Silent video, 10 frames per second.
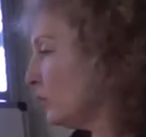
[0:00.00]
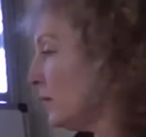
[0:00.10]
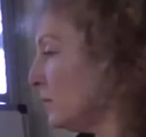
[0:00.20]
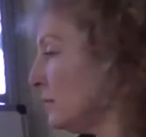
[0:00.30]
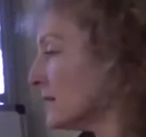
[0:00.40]
be
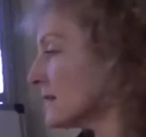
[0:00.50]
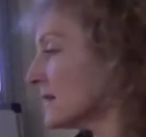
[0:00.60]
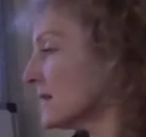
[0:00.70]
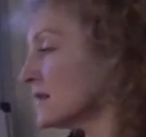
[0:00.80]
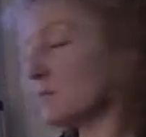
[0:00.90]
missing
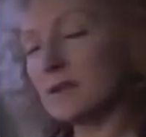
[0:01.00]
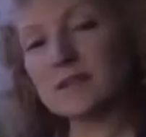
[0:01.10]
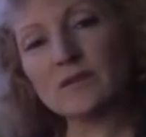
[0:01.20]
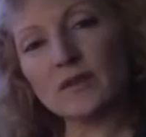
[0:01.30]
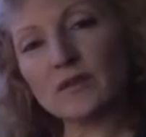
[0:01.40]
this piece of
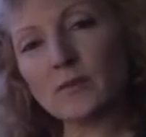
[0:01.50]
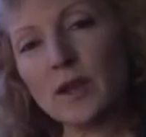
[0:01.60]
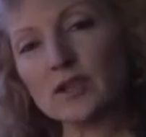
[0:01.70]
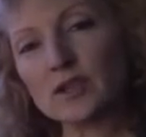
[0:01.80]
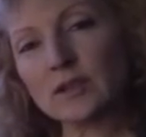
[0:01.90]

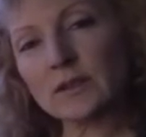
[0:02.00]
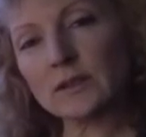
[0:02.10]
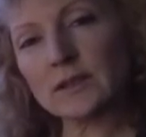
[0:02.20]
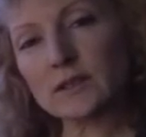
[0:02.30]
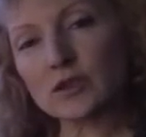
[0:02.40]
information,
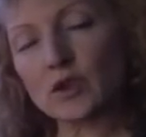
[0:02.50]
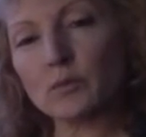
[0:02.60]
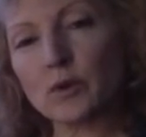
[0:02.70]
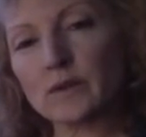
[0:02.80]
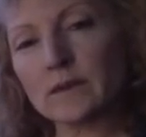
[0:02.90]
this third
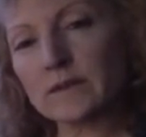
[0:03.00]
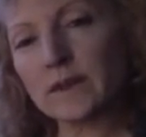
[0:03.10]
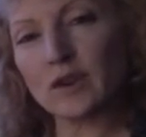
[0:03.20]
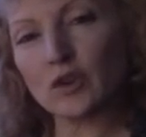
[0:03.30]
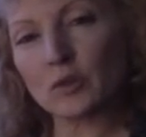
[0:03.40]
person
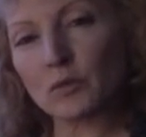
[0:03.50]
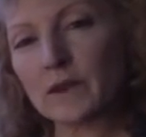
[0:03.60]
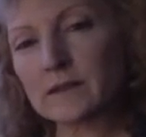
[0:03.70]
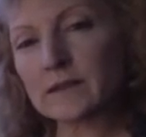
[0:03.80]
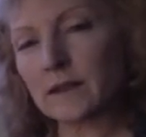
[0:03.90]
singular present
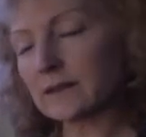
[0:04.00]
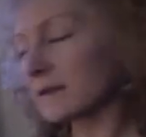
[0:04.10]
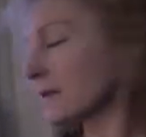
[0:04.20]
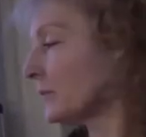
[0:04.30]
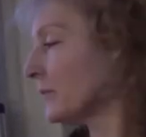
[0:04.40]
tense.
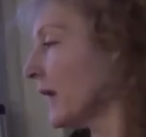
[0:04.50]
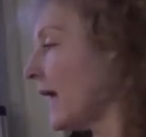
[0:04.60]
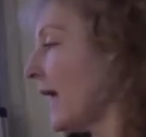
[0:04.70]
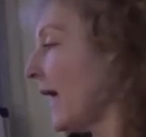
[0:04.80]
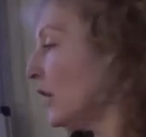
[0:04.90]

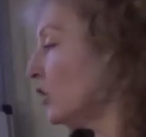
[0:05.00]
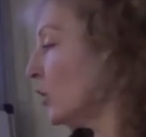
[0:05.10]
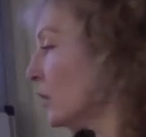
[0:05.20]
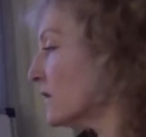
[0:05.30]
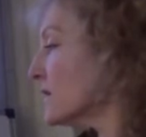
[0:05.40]
And
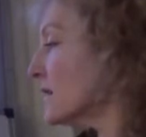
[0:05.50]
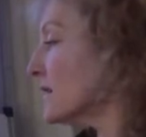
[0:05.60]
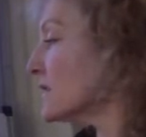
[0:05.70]
notice that it's